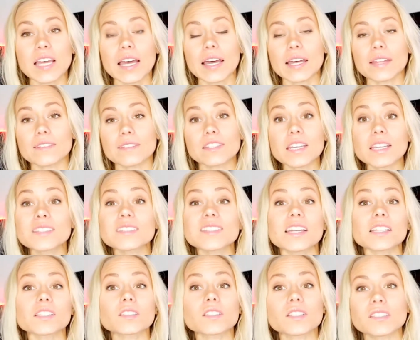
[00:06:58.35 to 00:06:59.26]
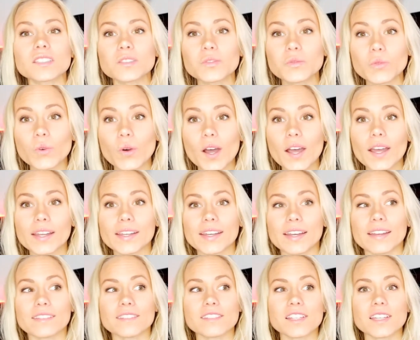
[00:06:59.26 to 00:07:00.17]
and things that doesn't work,
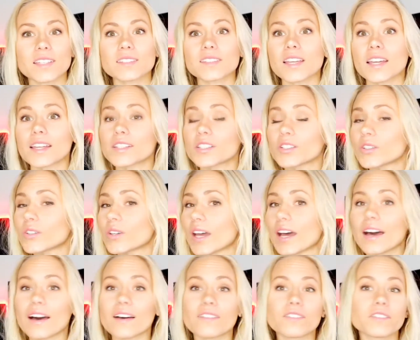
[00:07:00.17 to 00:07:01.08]
and things that you have